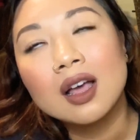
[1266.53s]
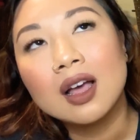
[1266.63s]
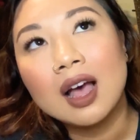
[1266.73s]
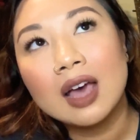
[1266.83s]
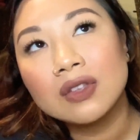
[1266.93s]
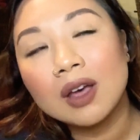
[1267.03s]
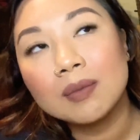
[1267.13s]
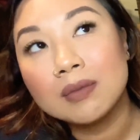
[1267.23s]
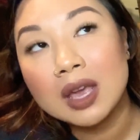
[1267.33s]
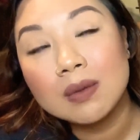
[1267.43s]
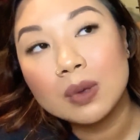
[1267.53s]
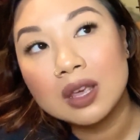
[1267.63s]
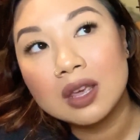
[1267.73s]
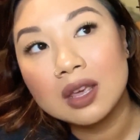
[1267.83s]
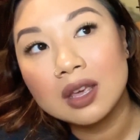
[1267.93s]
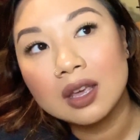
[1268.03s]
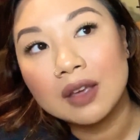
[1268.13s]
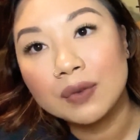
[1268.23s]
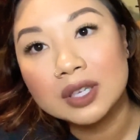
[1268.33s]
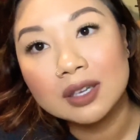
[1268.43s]
I thought maybe
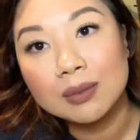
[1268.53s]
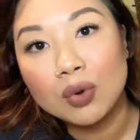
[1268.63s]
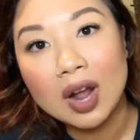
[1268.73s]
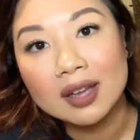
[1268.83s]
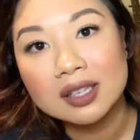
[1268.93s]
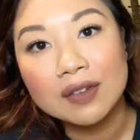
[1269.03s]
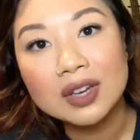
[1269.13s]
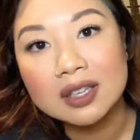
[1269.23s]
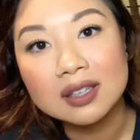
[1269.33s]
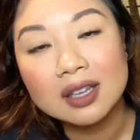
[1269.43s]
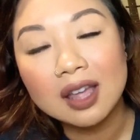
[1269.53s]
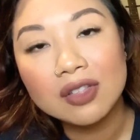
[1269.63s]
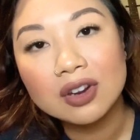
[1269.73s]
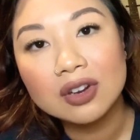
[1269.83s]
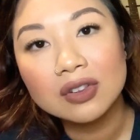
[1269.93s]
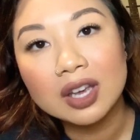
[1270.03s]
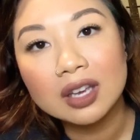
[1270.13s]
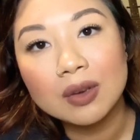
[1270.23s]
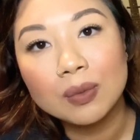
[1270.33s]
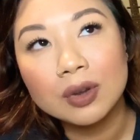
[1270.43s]
if we did more activities together, like,
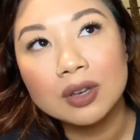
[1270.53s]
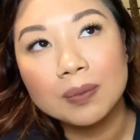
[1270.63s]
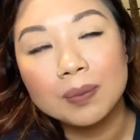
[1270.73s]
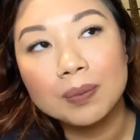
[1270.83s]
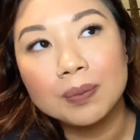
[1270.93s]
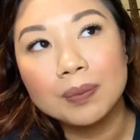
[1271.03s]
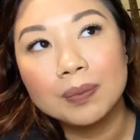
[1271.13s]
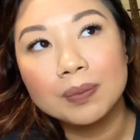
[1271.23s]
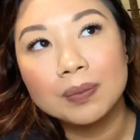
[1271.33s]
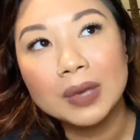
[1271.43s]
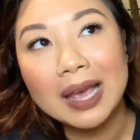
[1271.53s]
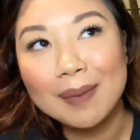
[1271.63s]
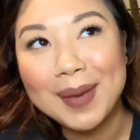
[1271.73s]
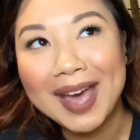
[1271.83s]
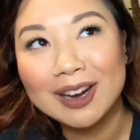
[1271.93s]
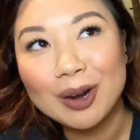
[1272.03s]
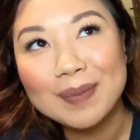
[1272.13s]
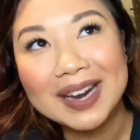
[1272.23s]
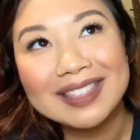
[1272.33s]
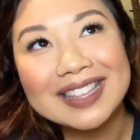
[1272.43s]
it would get better.
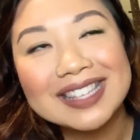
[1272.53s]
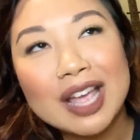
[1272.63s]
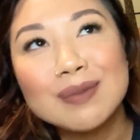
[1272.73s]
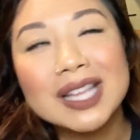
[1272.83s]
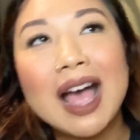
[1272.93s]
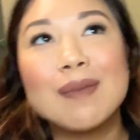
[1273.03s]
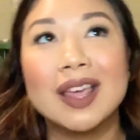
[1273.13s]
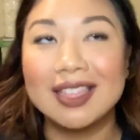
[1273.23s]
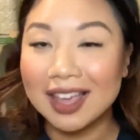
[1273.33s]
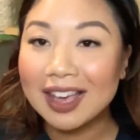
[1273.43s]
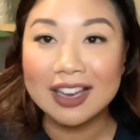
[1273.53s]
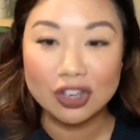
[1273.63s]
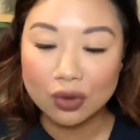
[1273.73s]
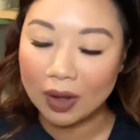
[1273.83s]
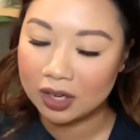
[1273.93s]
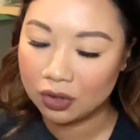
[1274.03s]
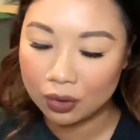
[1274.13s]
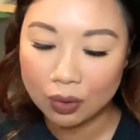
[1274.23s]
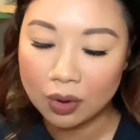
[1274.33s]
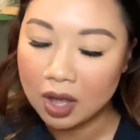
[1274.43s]
But at the same time, I think I
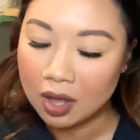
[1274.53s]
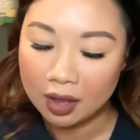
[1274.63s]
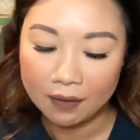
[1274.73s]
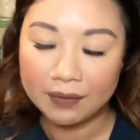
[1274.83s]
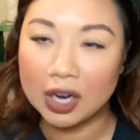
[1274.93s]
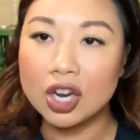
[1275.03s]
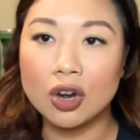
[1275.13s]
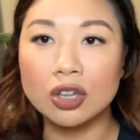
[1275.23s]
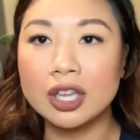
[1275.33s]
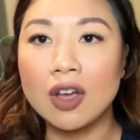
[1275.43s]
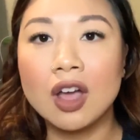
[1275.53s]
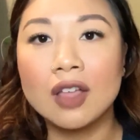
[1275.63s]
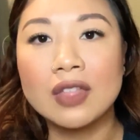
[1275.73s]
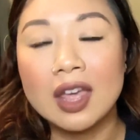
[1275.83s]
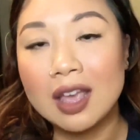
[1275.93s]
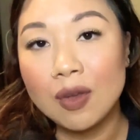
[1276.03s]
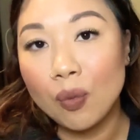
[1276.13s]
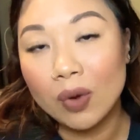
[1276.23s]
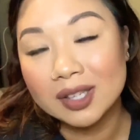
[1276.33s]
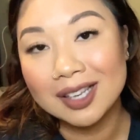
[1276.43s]
knew very early on that it
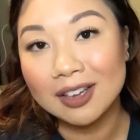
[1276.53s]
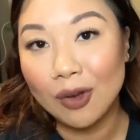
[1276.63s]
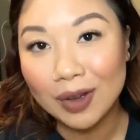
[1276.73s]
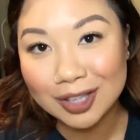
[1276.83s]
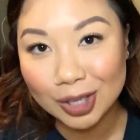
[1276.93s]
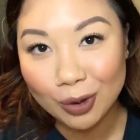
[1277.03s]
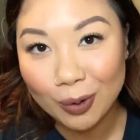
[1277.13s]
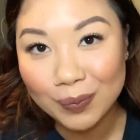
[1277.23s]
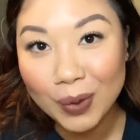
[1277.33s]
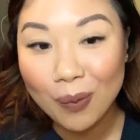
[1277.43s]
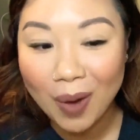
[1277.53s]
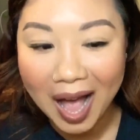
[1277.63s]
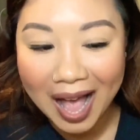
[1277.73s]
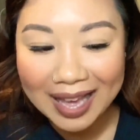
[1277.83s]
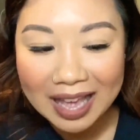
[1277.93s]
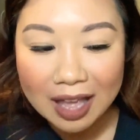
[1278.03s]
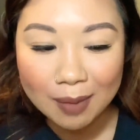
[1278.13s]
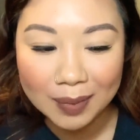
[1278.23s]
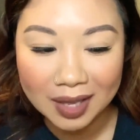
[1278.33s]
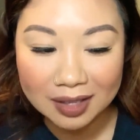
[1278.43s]
wasn't going to. Why?
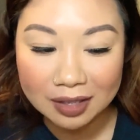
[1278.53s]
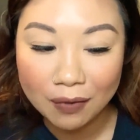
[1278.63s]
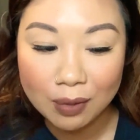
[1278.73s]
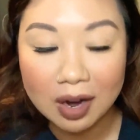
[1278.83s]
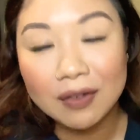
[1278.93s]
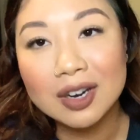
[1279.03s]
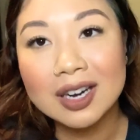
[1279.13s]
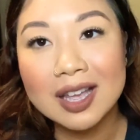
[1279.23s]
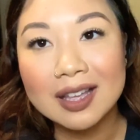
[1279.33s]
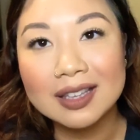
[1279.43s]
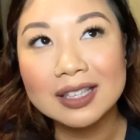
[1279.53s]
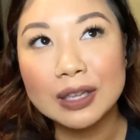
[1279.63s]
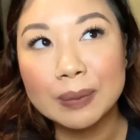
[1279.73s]
Because of whatever it is.